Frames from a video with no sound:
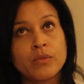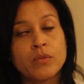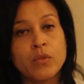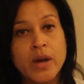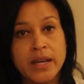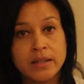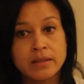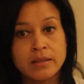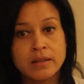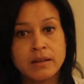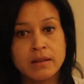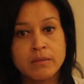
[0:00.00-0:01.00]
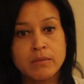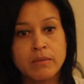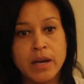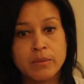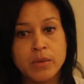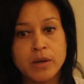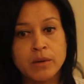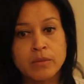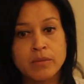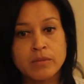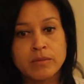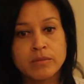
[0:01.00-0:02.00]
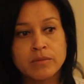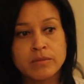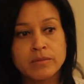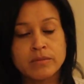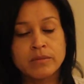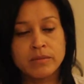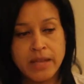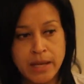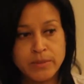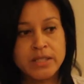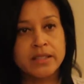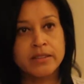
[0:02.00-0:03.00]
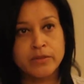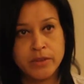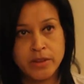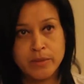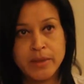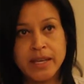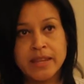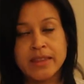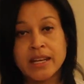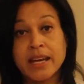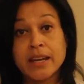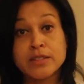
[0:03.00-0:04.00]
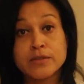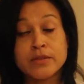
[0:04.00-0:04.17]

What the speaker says: when my mom came to live with me, and then I had to